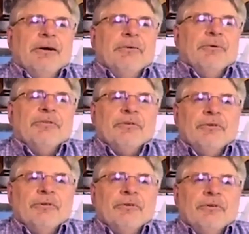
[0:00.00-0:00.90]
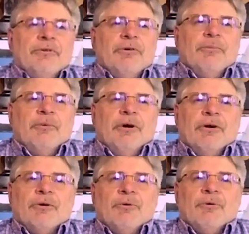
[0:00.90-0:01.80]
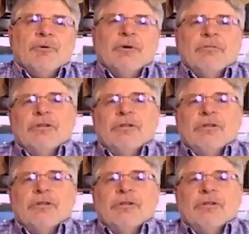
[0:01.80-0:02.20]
with Zoom are equivalent to